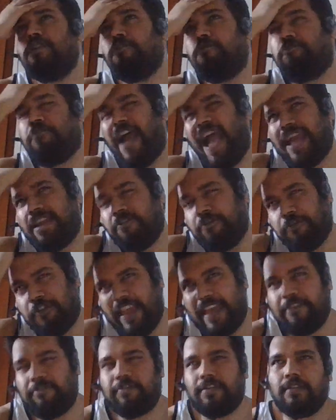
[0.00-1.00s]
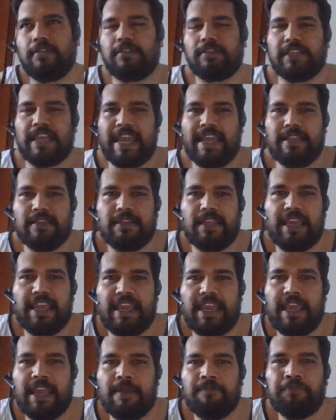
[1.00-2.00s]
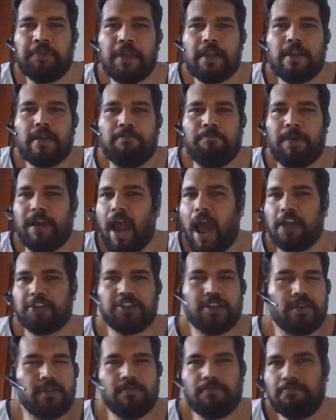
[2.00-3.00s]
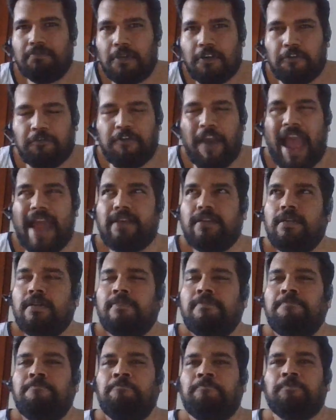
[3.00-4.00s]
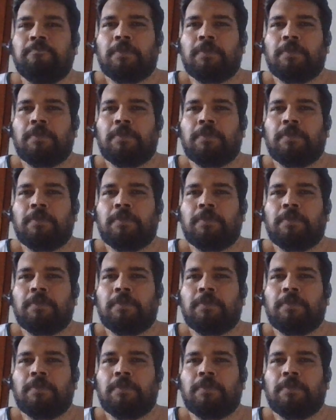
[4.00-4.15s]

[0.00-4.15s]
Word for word: fan favorites in the Malazan fandom.